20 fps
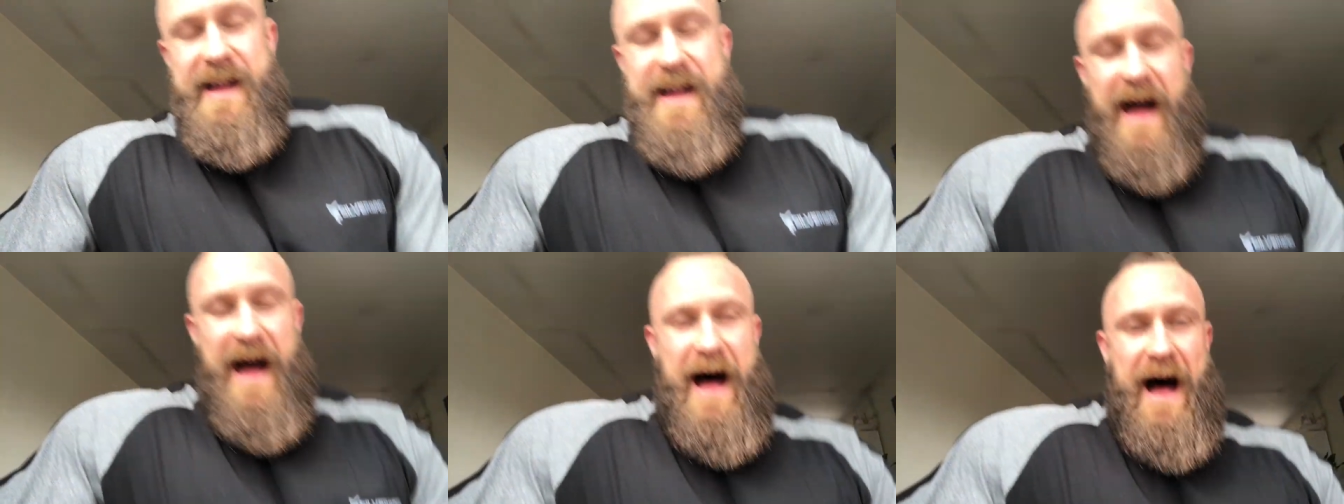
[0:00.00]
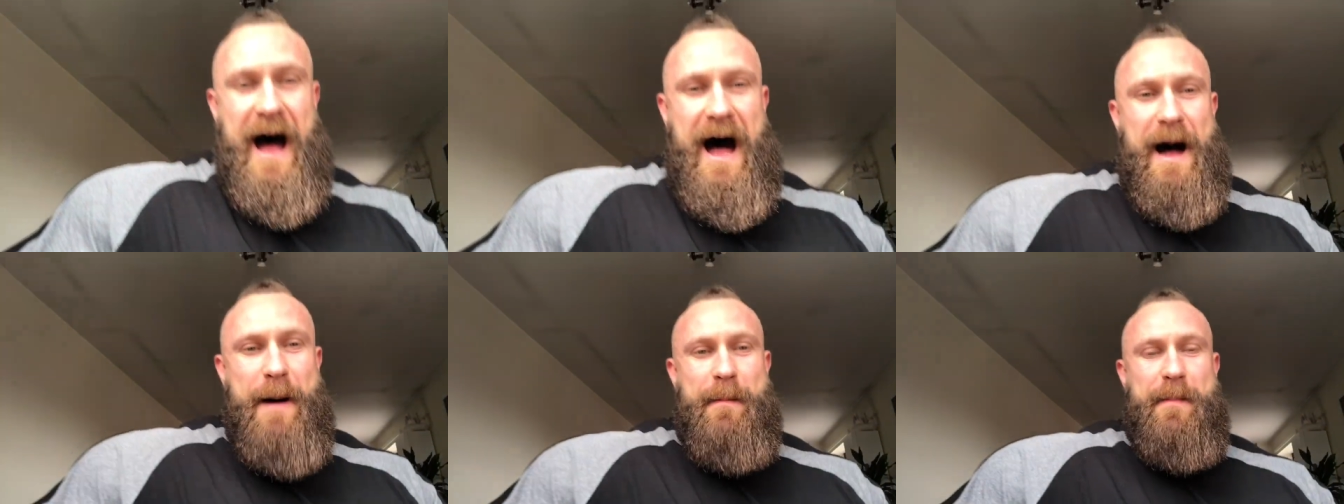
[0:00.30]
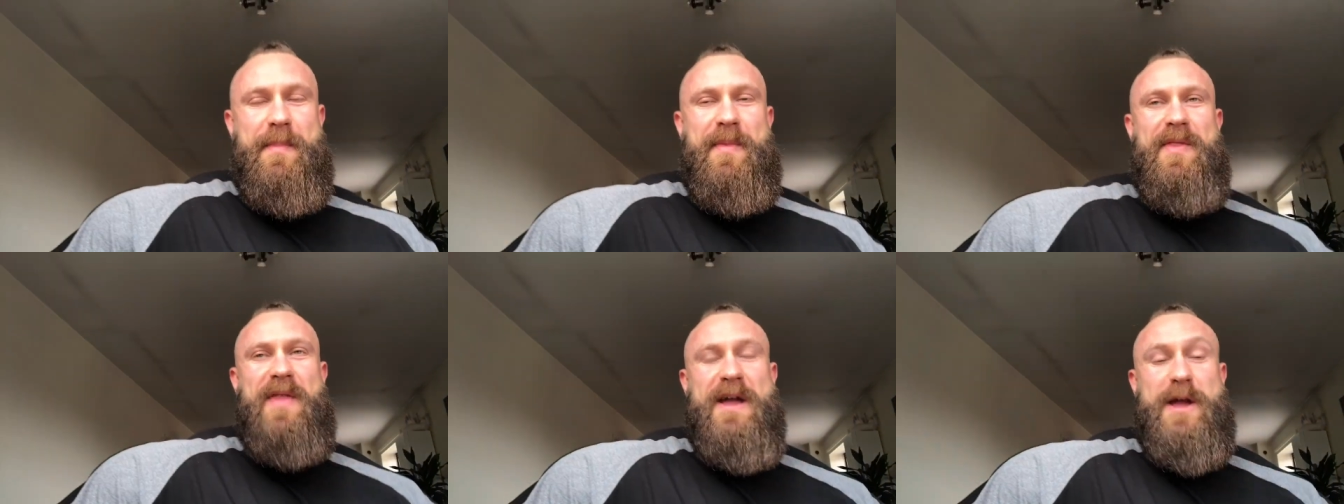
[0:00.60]

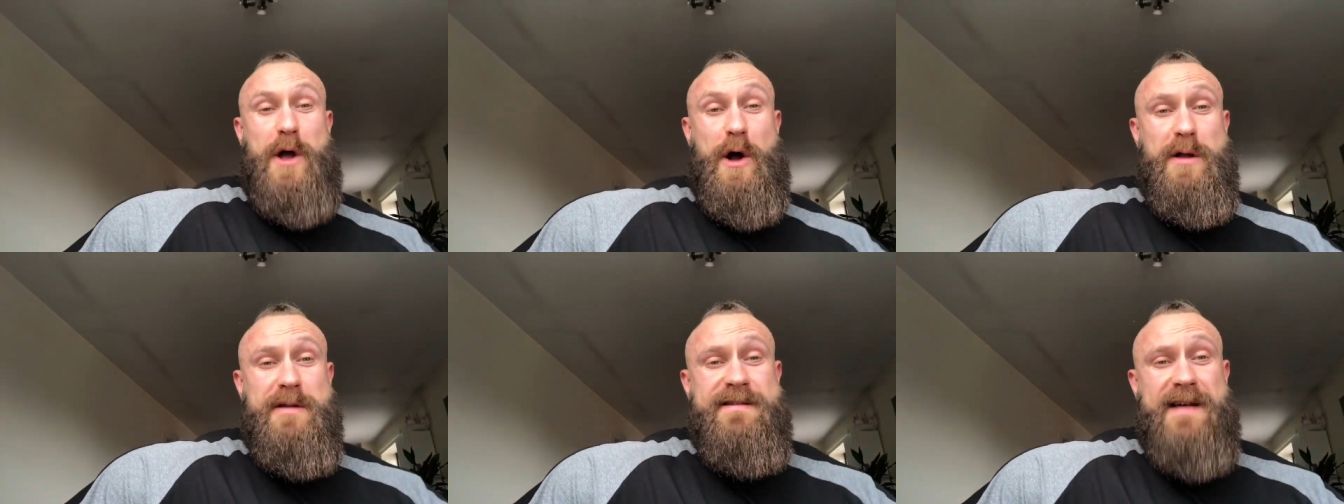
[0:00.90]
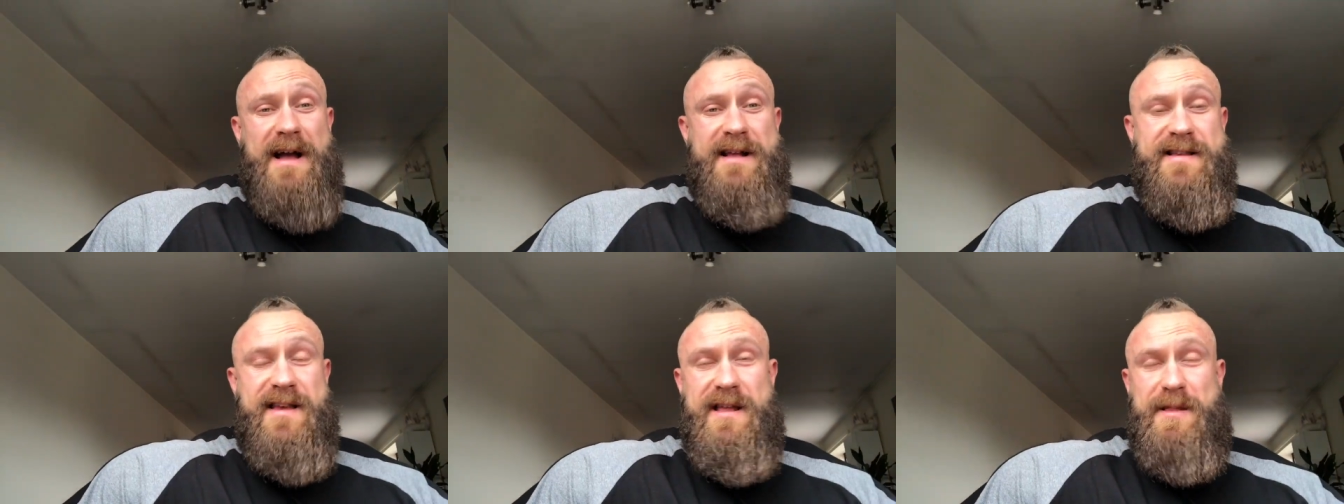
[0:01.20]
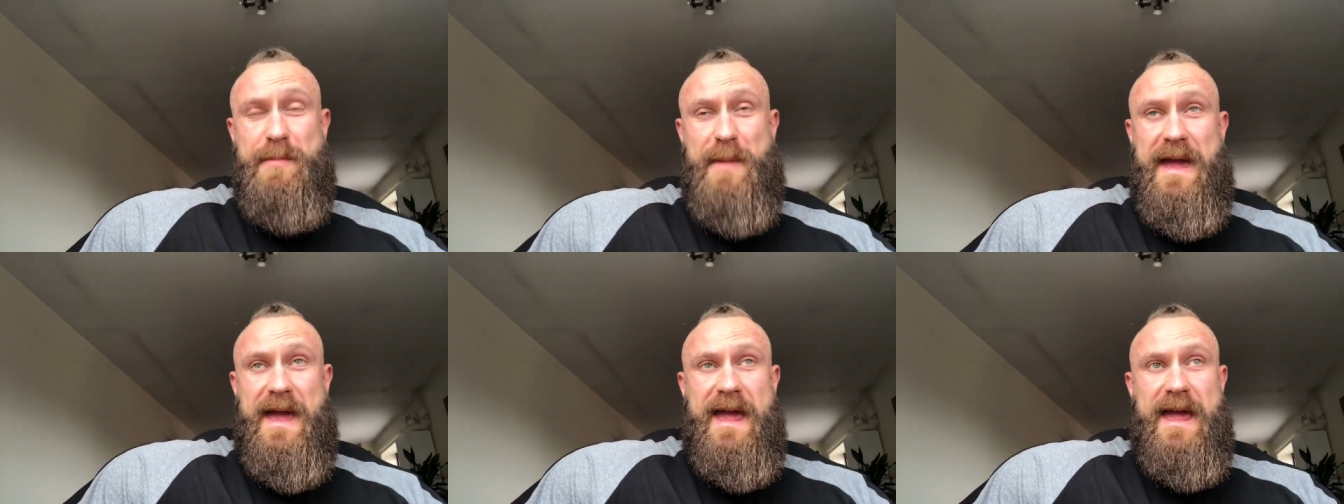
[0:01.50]
Um, they contacted
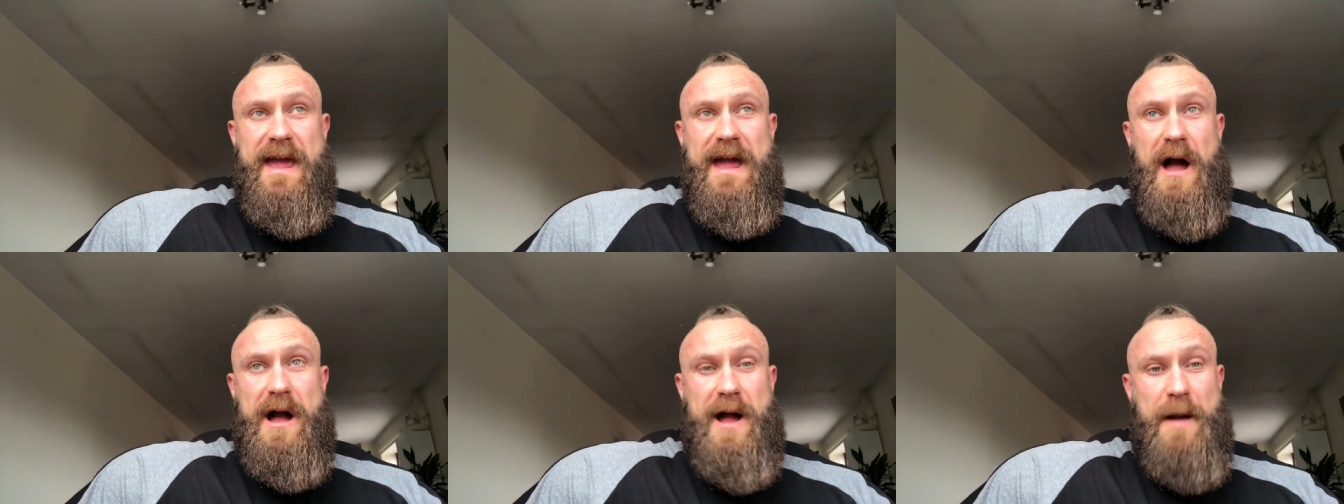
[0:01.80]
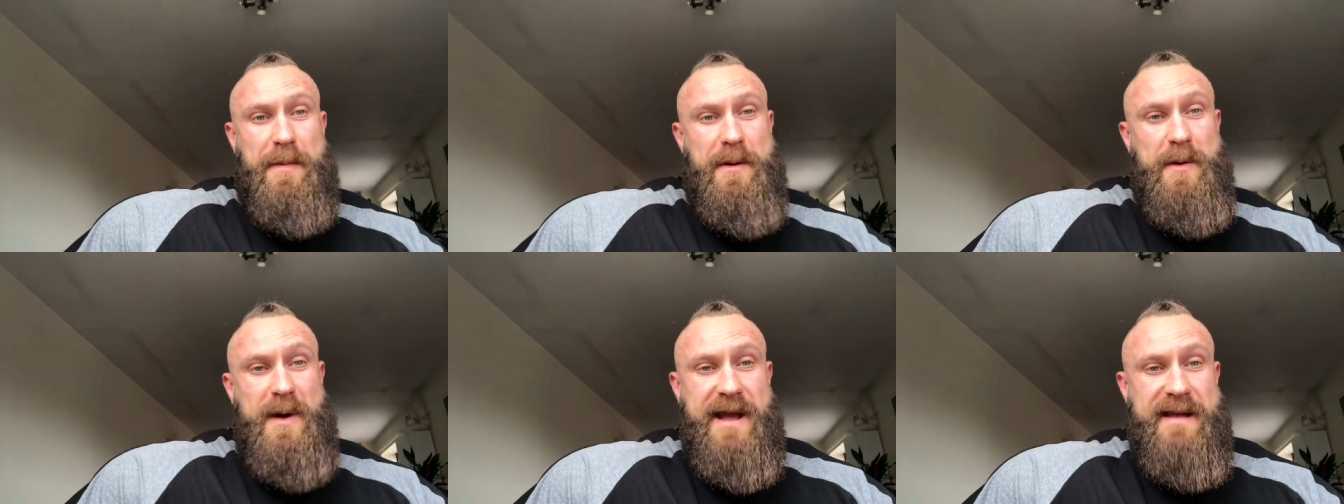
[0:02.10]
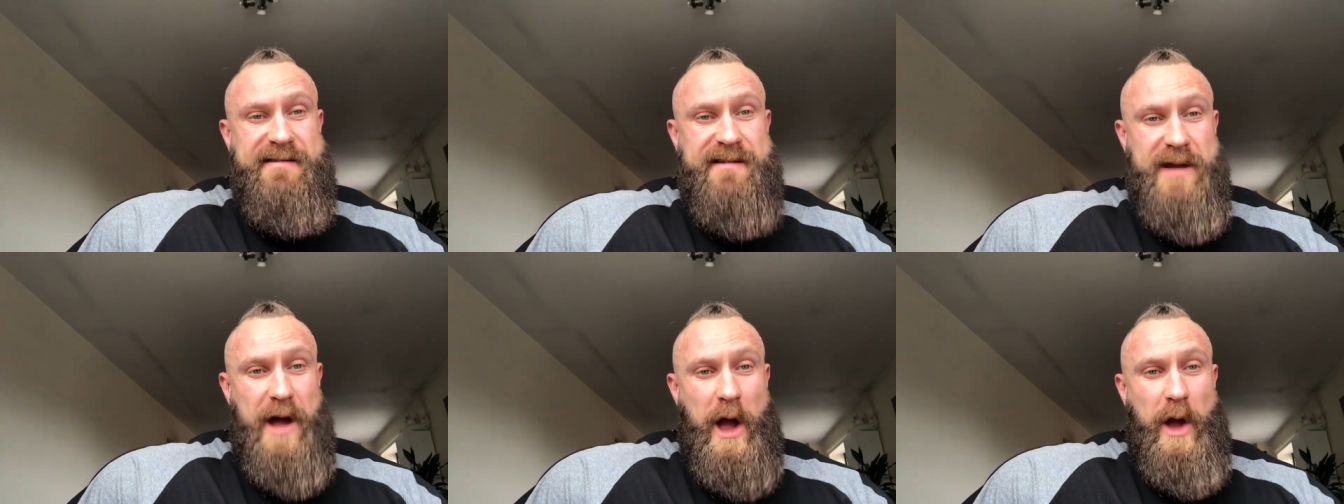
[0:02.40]
me a couple of
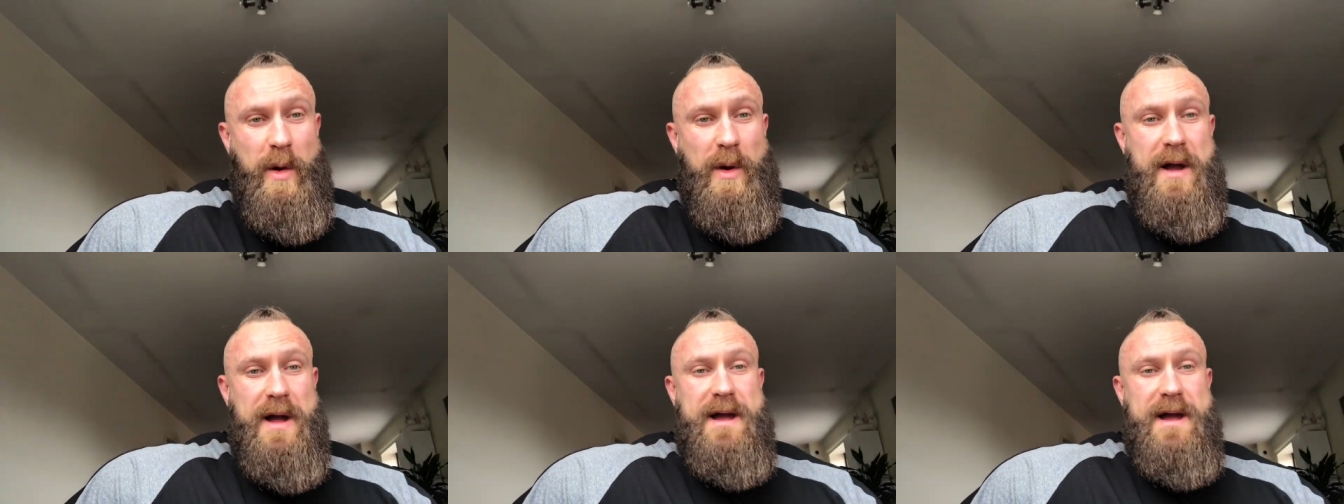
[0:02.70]
weeks ago